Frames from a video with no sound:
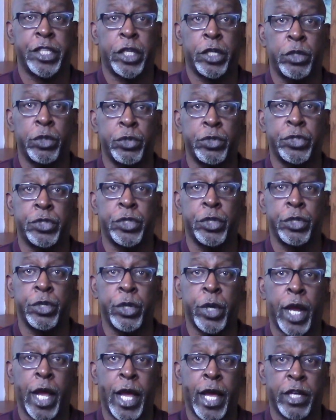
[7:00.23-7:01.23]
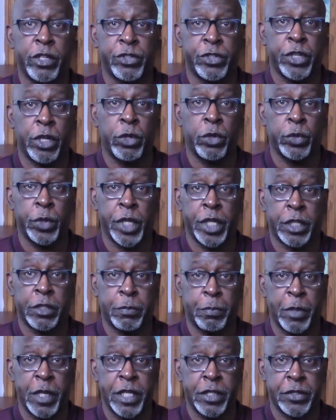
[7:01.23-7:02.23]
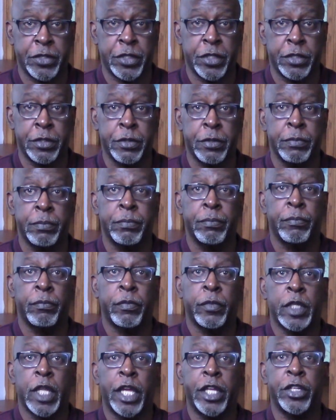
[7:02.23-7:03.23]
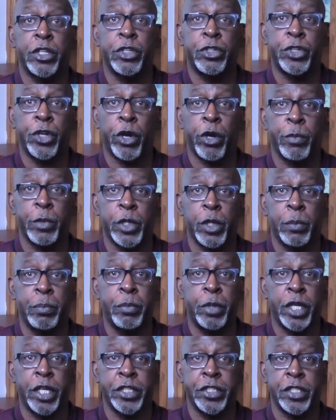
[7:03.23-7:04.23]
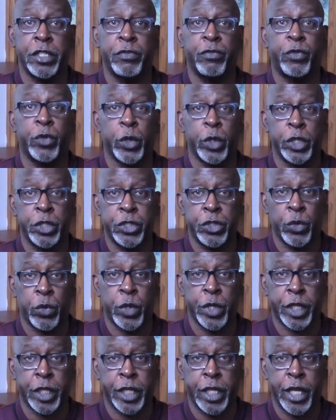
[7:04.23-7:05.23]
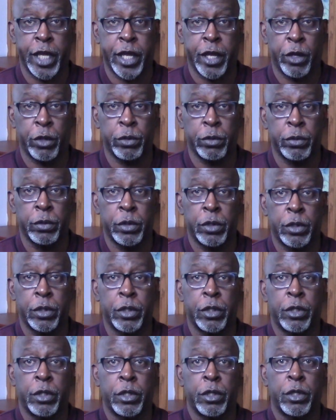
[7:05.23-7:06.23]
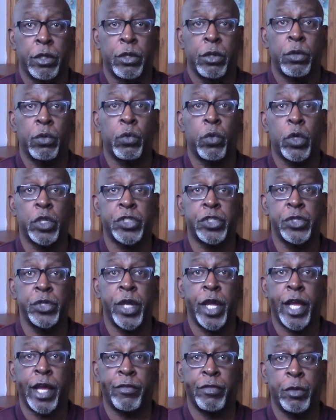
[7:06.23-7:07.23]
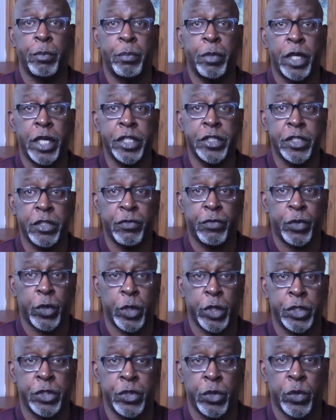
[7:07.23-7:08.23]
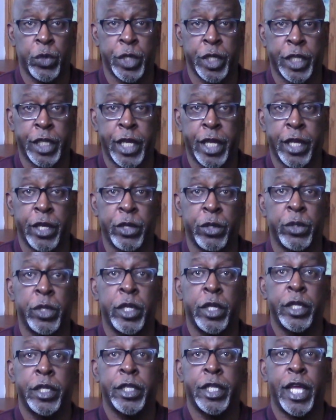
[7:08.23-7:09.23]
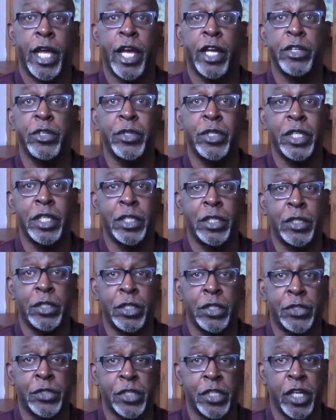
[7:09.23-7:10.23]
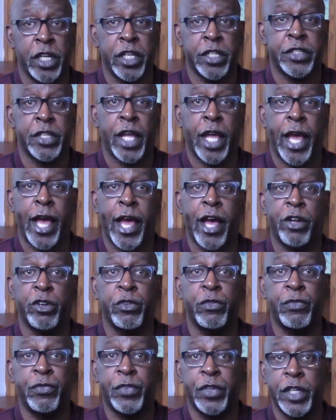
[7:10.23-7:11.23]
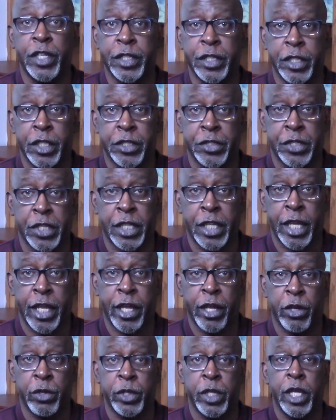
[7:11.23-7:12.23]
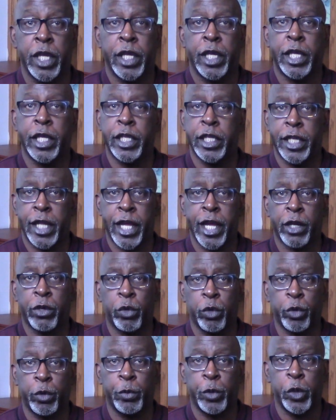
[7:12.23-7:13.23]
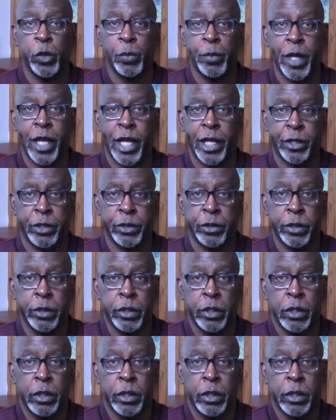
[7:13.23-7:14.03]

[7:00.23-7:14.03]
those to your household expenses and determine a budget for the joint account. Once you have the budget for the joint account, now you need to discuss how to fund this account in an equitable manner.